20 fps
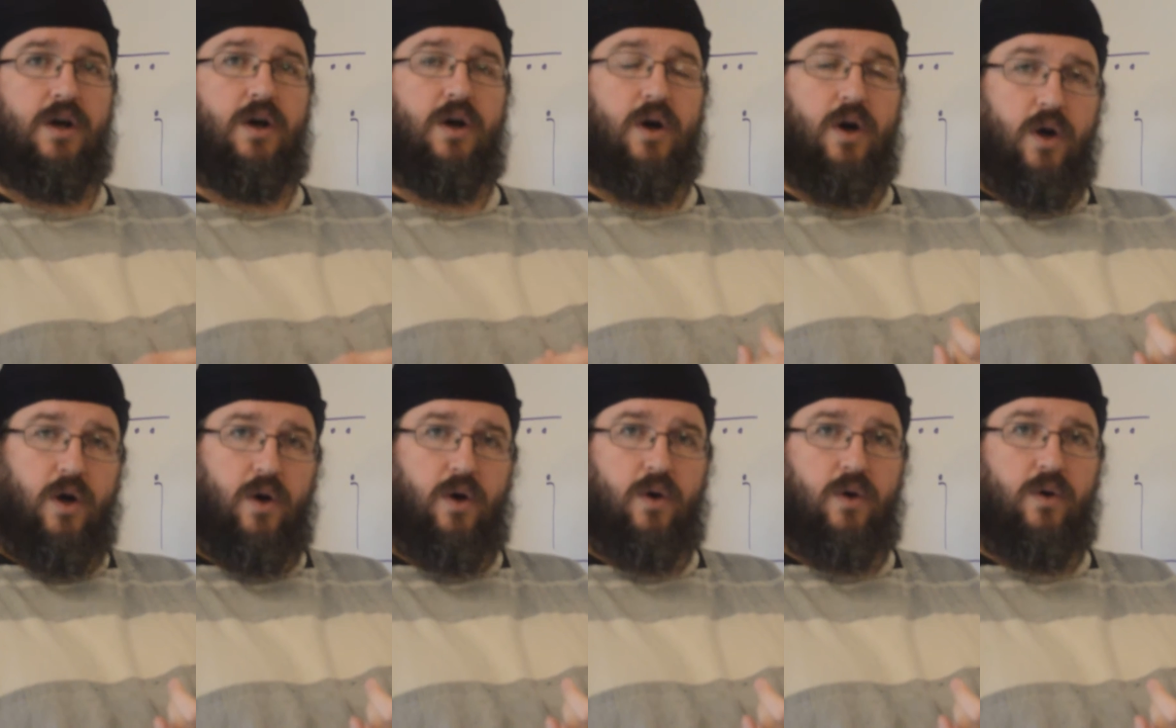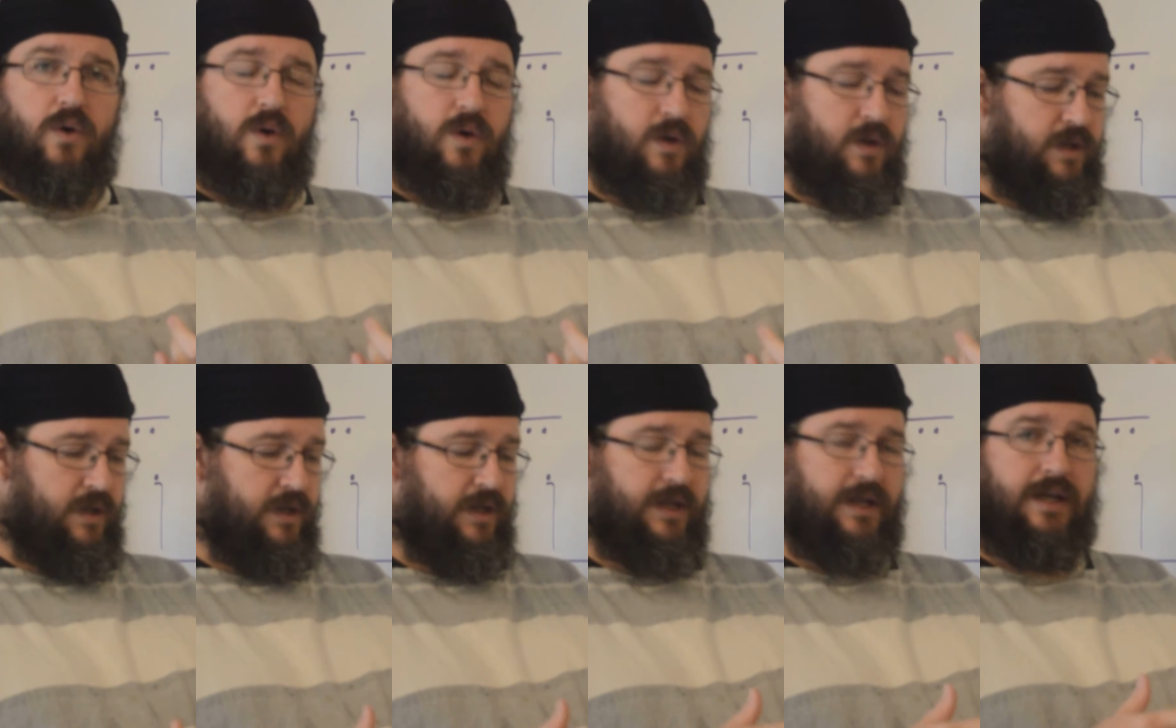o,
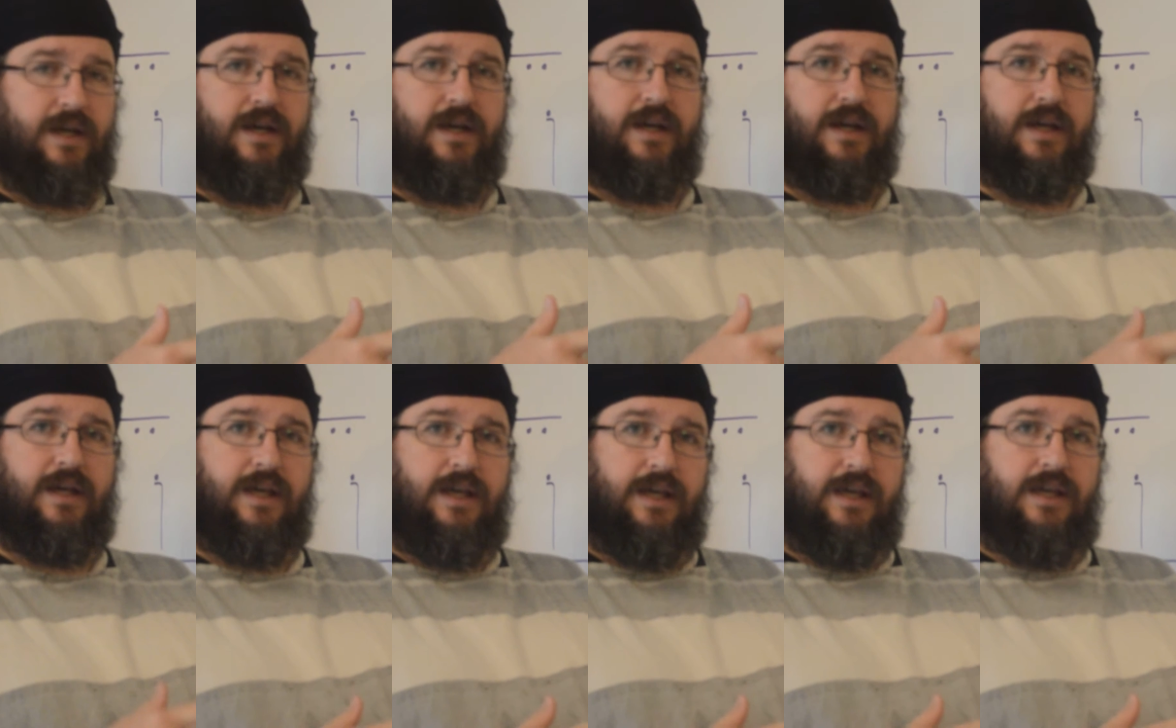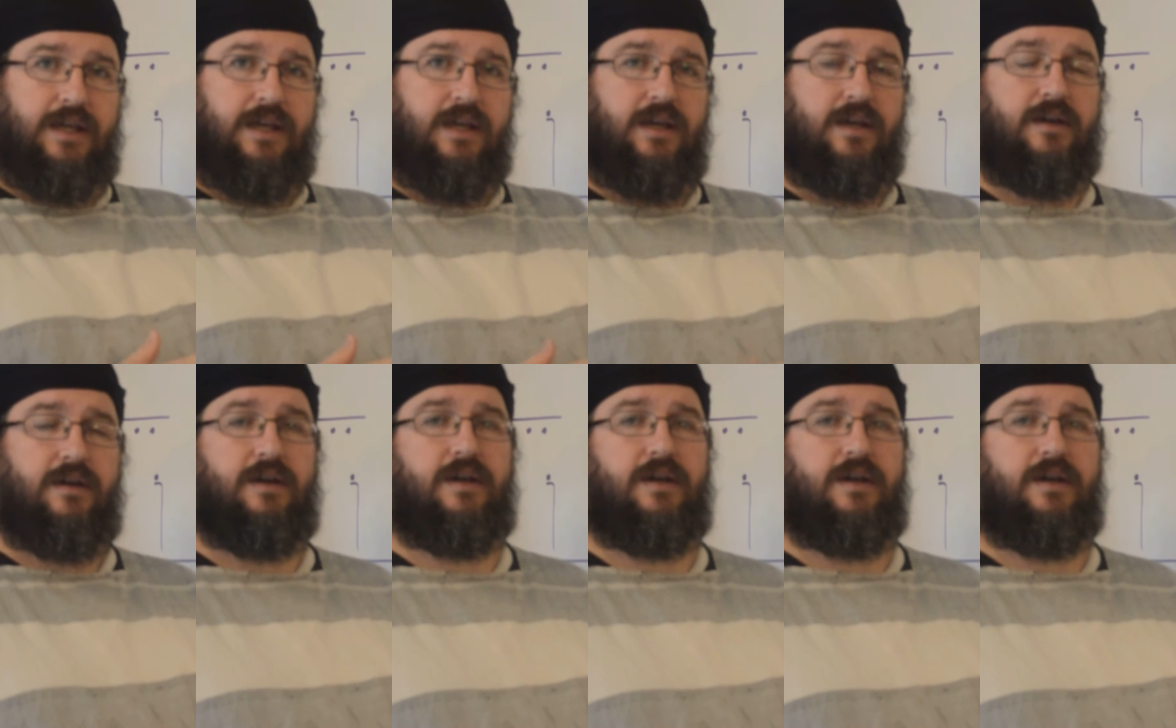e,